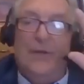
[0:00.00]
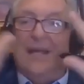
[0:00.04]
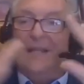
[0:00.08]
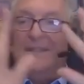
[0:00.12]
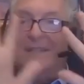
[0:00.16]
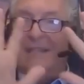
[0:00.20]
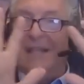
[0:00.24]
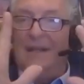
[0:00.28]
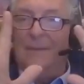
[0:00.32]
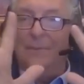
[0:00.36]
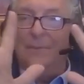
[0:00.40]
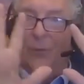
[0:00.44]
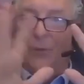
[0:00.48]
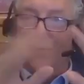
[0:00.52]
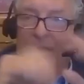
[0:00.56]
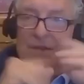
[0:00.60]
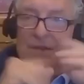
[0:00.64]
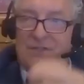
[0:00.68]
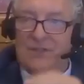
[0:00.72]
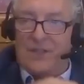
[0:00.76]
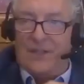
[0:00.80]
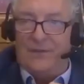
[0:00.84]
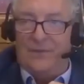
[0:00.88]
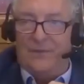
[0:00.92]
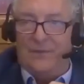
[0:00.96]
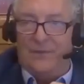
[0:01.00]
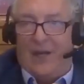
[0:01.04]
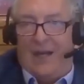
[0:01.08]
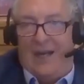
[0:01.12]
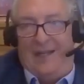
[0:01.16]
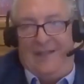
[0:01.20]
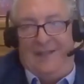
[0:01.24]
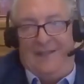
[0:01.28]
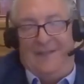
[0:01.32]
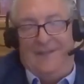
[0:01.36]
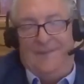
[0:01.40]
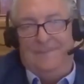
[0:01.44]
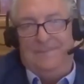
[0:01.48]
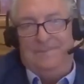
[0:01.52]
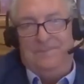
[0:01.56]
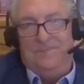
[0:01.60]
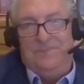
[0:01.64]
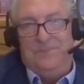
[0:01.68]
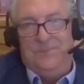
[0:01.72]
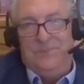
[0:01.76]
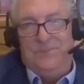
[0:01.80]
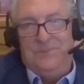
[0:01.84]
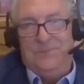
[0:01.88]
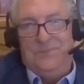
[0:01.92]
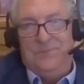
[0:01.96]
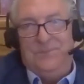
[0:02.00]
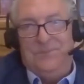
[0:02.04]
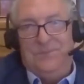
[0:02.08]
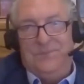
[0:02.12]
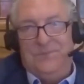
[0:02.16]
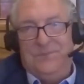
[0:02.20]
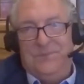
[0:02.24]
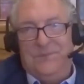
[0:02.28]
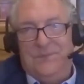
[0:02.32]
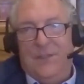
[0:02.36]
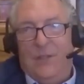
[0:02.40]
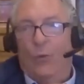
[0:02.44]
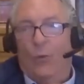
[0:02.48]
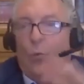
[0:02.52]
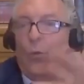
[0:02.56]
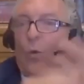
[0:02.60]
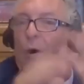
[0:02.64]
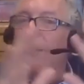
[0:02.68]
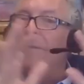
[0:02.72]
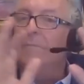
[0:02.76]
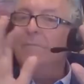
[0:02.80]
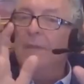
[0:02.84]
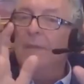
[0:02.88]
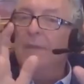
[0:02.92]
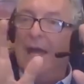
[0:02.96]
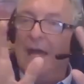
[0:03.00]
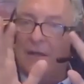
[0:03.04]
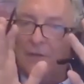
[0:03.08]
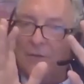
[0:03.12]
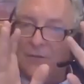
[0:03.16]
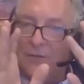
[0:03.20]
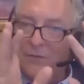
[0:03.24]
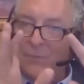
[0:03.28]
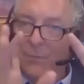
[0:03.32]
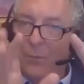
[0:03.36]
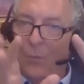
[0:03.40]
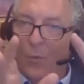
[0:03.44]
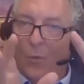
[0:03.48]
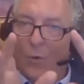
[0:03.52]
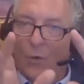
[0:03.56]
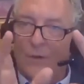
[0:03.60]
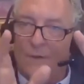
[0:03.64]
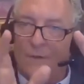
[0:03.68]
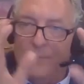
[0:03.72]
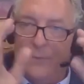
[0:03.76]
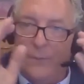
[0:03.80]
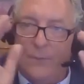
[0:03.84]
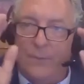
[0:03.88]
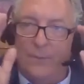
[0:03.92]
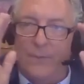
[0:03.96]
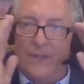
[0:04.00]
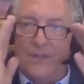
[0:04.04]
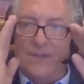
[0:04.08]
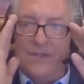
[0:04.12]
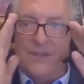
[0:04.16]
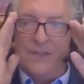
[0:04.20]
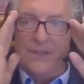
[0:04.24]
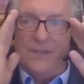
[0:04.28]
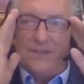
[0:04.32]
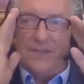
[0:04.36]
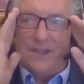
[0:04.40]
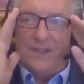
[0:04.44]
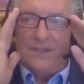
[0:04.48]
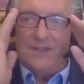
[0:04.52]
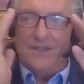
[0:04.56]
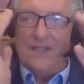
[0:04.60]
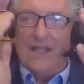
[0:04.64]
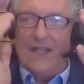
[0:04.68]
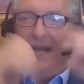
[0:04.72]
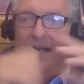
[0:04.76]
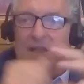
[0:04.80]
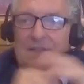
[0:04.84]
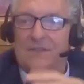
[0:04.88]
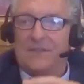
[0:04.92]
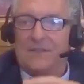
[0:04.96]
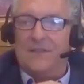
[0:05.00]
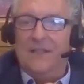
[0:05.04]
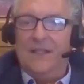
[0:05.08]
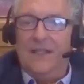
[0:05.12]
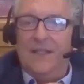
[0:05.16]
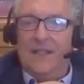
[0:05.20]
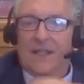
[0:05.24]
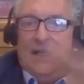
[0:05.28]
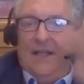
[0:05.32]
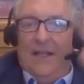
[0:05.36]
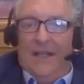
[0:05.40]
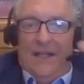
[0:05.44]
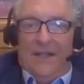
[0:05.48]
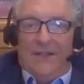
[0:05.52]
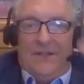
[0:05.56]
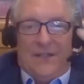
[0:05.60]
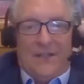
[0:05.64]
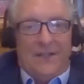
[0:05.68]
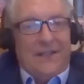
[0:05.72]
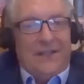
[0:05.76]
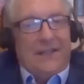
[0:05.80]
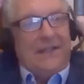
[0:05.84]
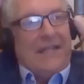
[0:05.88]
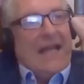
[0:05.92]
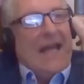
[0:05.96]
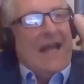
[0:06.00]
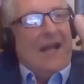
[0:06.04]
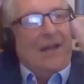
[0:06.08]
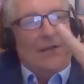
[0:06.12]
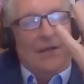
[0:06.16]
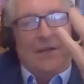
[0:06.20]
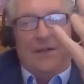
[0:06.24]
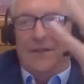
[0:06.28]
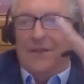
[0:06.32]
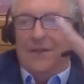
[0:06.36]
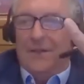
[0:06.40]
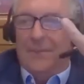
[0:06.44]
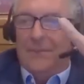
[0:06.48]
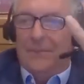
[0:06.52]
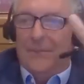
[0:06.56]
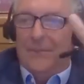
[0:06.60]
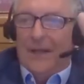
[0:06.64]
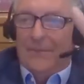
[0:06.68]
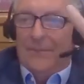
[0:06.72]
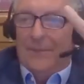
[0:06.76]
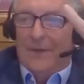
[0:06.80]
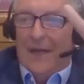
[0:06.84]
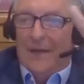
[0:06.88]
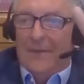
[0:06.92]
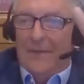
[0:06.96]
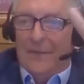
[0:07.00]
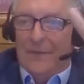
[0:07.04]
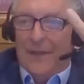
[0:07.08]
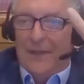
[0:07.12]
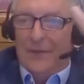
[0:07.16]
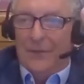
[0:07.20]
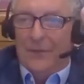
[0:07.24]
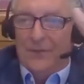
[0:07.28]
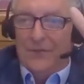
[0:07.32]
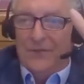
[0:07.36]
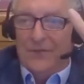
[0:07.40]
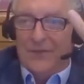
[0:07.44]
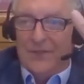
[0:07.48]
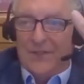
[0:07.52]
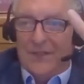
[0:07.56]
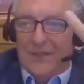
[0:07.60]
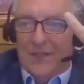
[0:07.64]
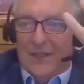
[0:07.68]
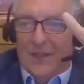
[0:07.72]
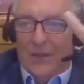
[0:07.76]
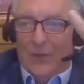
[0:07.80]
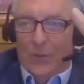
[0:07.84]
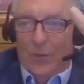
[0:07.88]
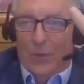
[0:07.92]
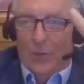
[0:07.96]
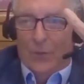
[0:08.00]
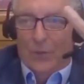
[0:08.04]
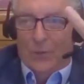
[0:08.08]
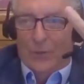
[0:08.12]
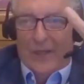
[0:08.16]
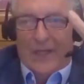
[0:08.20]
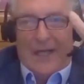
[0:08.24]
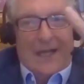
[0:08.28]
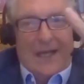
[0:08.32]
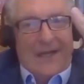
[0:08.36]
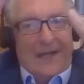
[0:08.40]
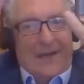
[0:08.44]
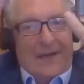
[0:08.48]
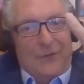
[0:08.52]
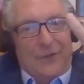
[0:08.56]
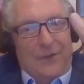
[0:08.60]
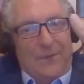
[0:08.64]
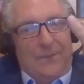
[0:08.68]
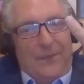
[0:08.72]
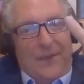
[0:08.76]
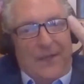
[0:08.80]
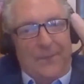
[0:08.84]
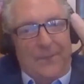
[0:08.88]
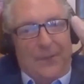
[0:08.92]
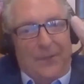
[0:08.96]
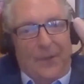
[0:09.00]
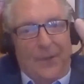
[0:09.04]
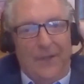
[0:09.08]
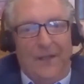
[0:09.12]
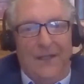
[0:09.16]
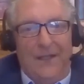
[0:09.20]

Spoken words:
10 points to divide, what matters more for business success? Is it the talent, my 5 fingers? Woo, we got to have good people.